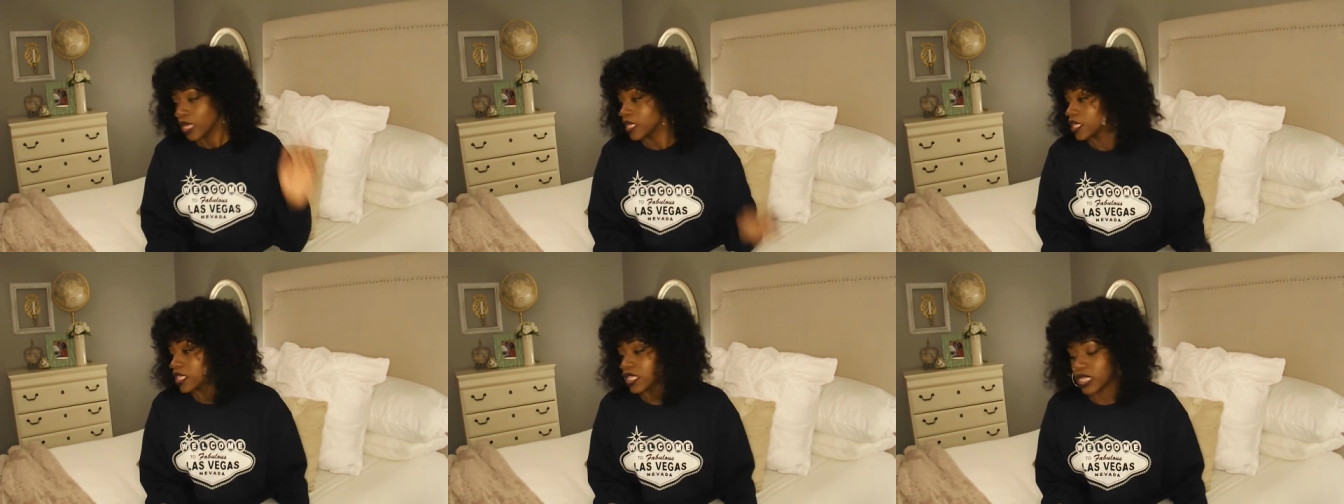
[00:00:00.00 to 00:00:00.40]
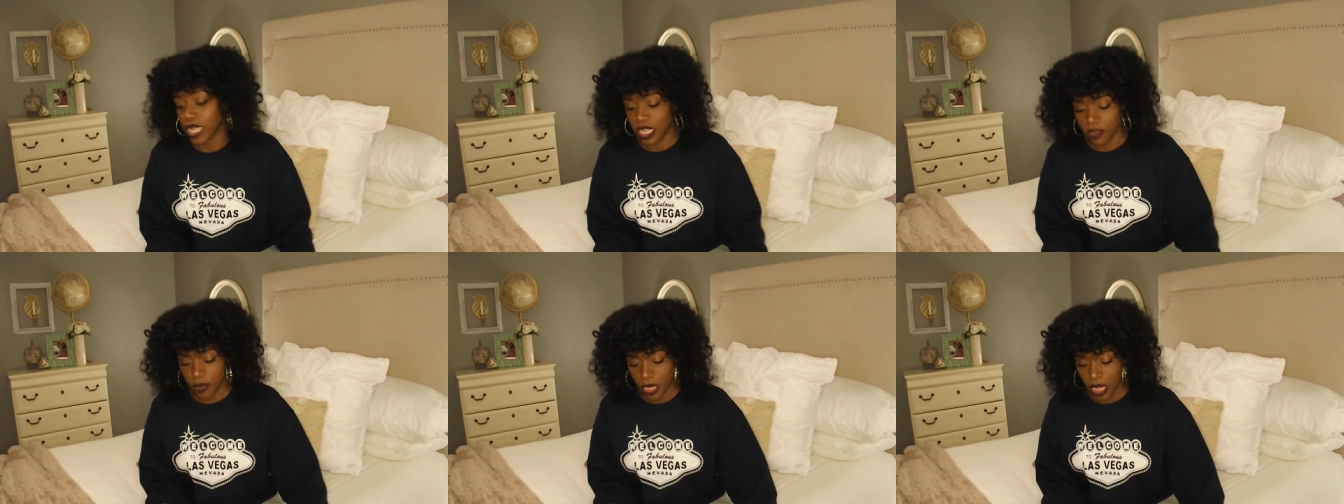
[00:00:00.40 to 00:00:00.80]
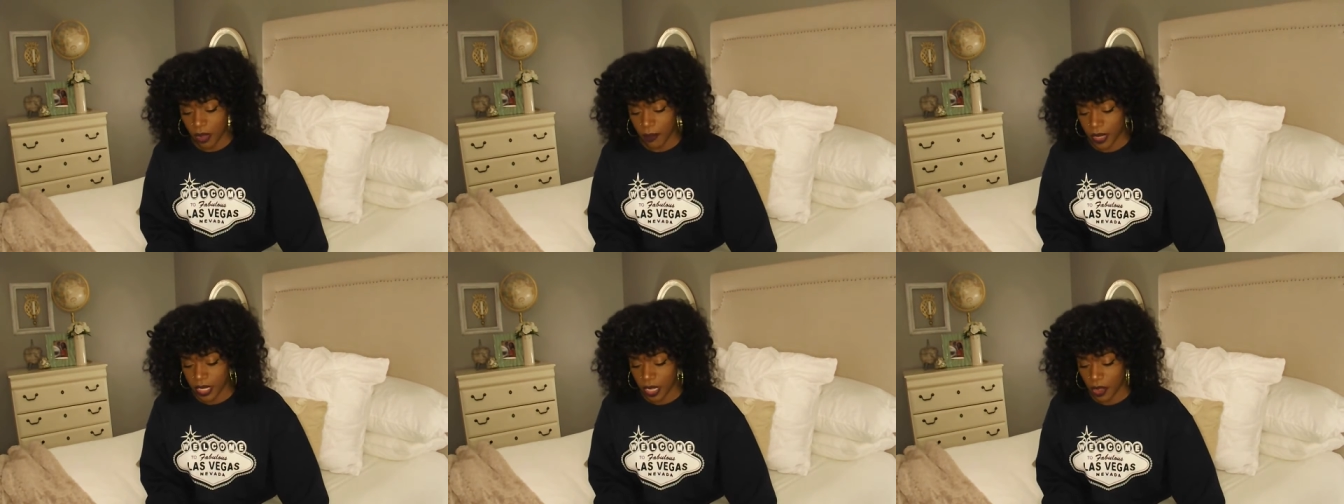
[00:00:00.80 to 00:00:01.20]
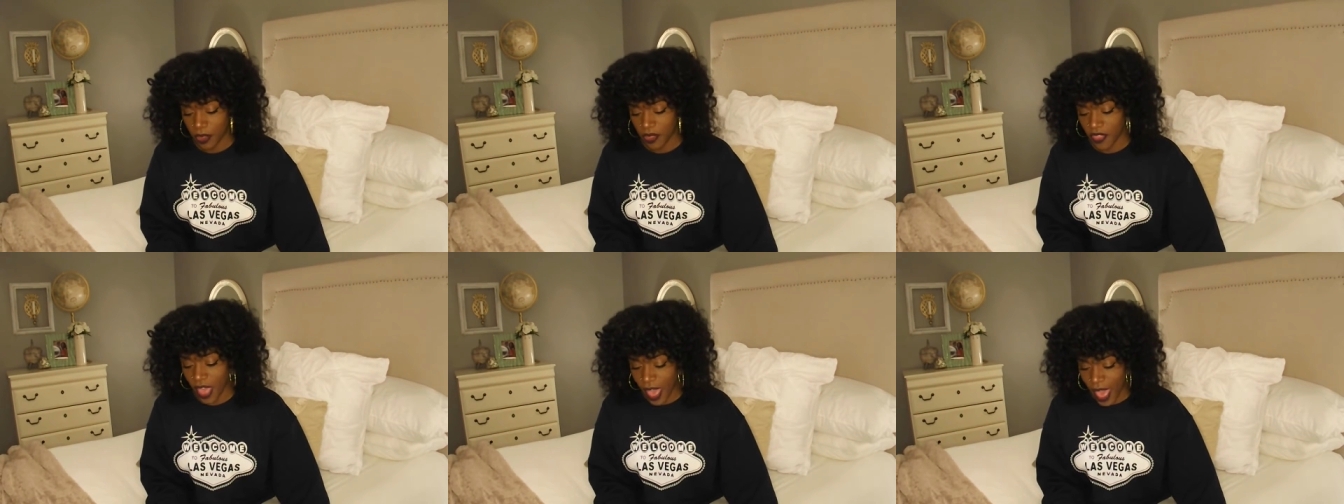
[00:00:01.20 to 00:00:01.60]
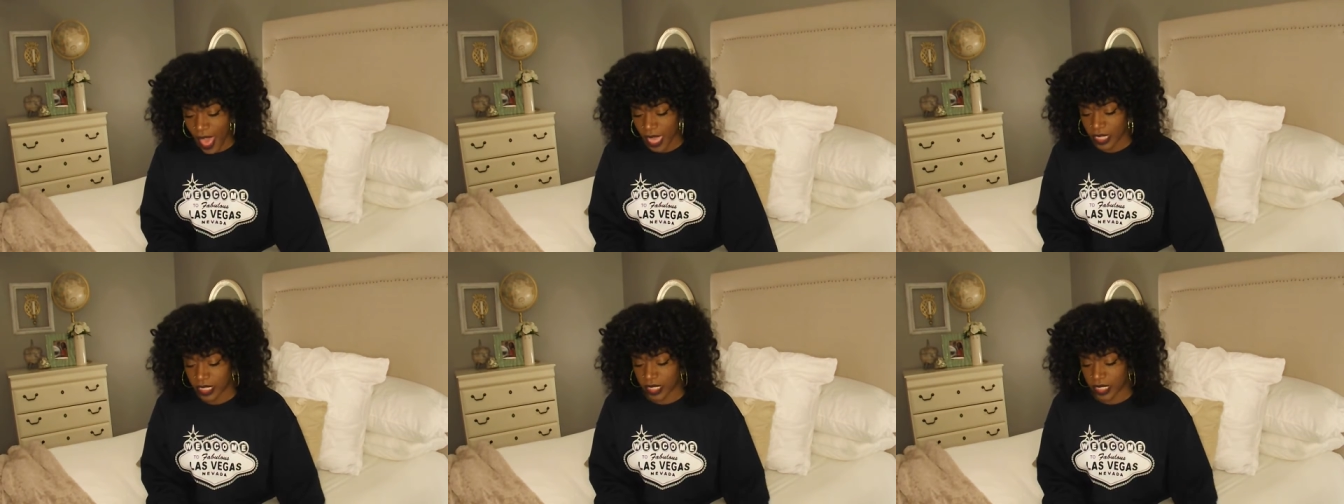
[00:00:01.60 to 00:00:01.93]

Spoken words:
She's not spending her money on that.